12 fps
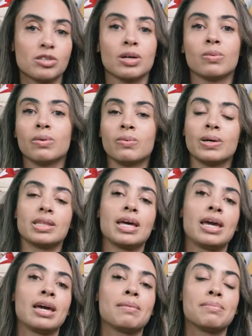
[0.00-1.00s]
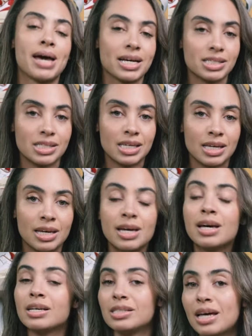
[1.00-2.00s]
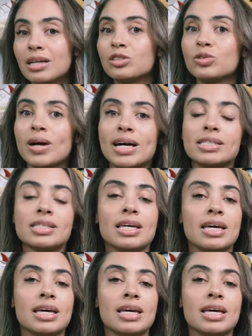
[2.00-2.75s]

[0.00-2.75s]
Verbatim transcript: so I went with a maxi satin dress